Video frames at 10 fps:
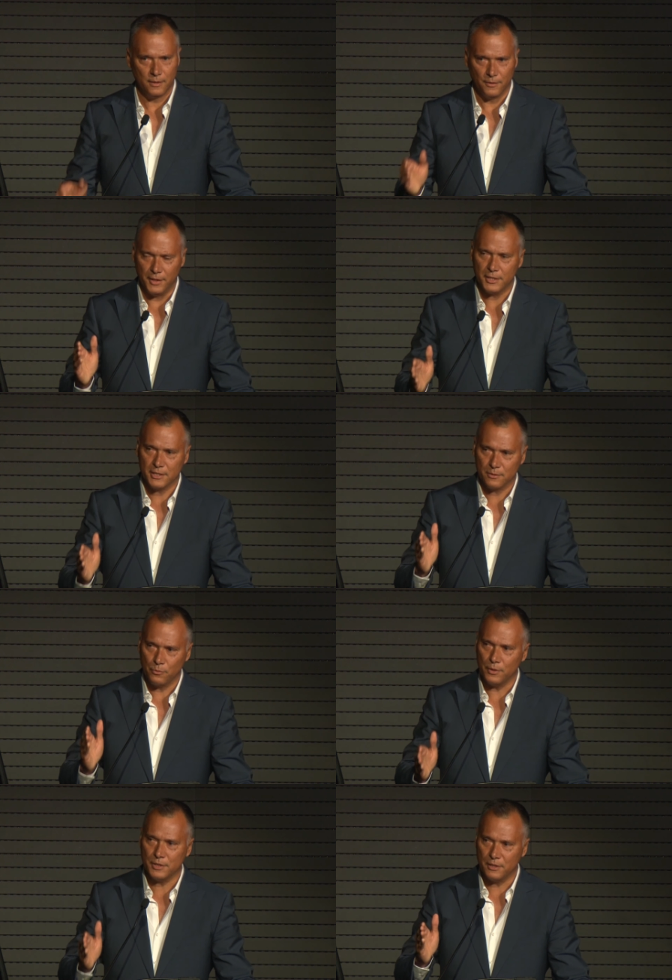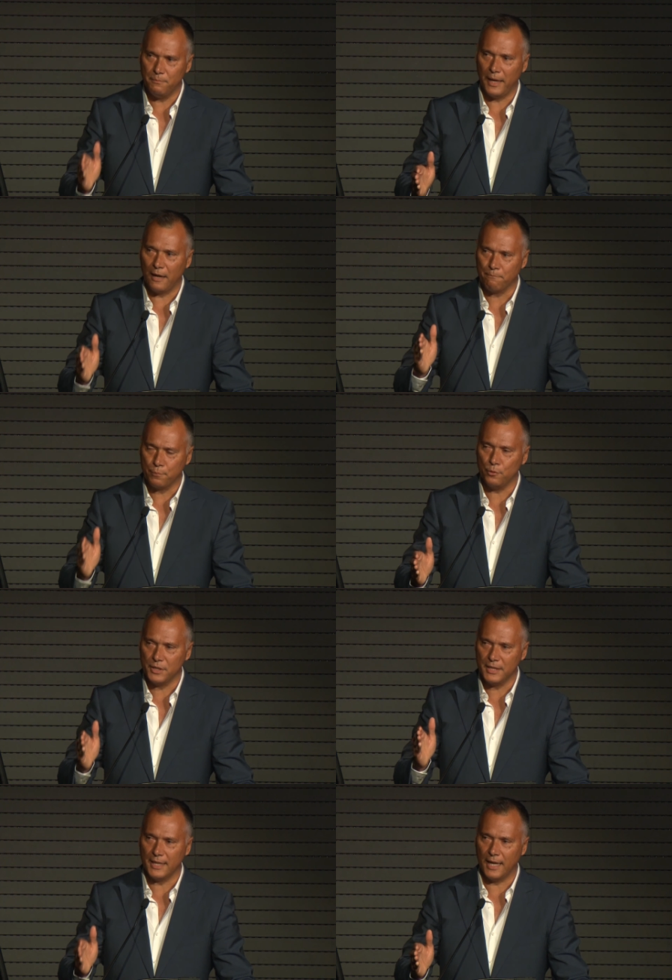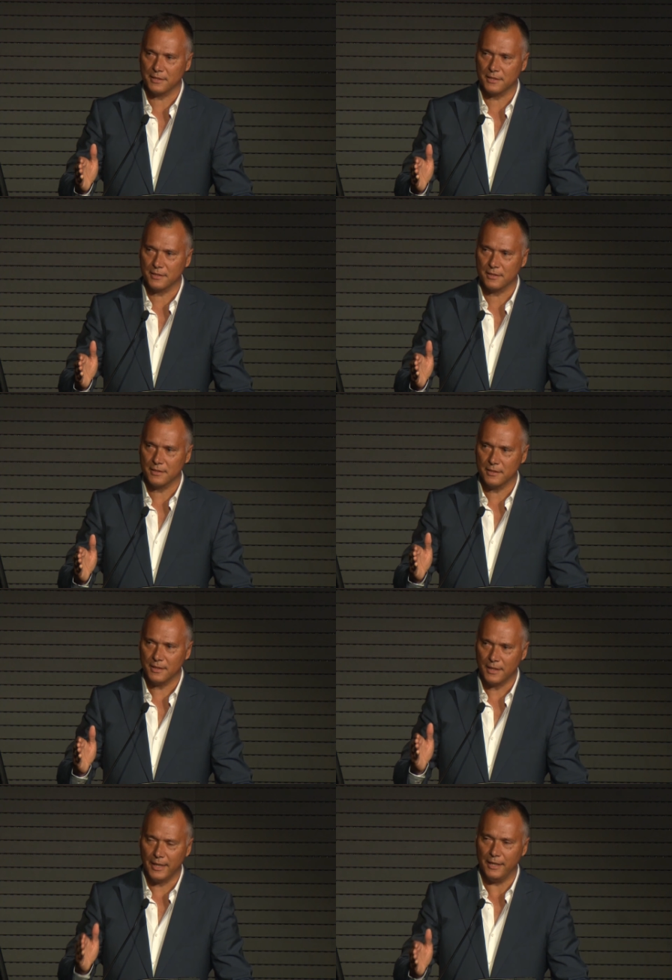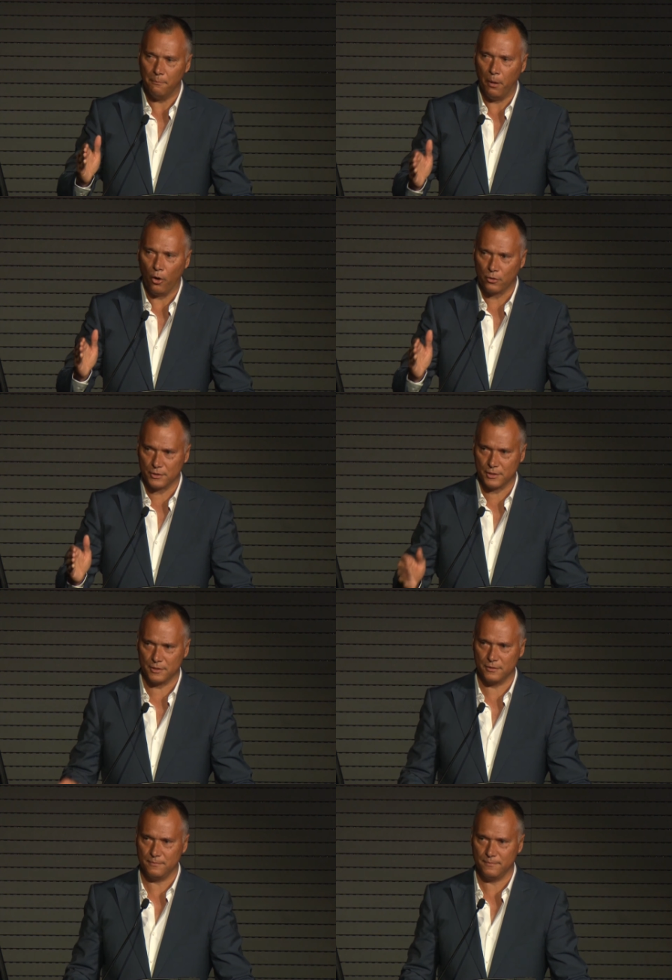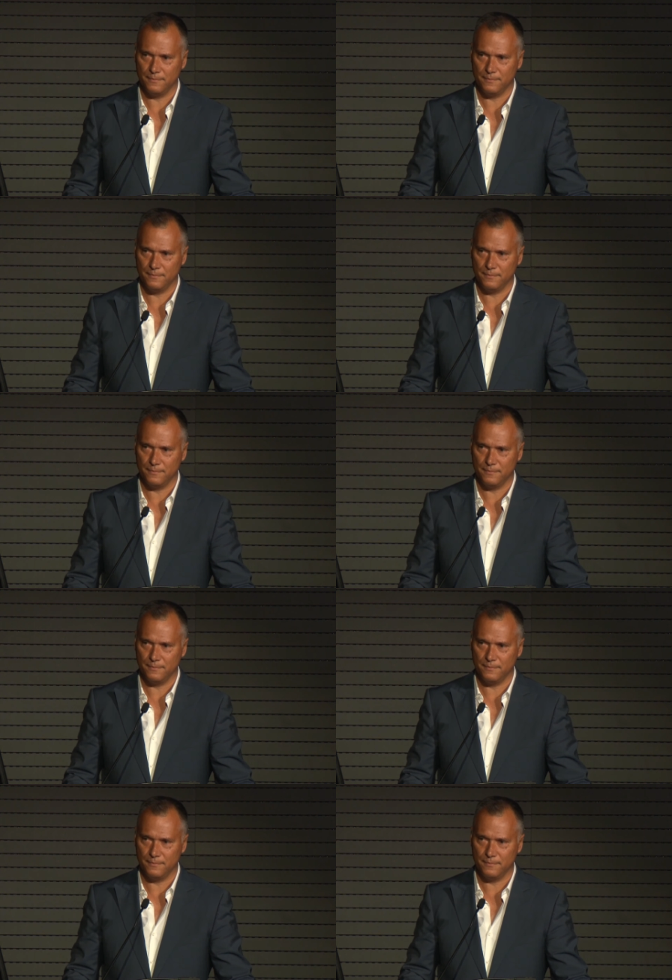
This was about putting us in a box.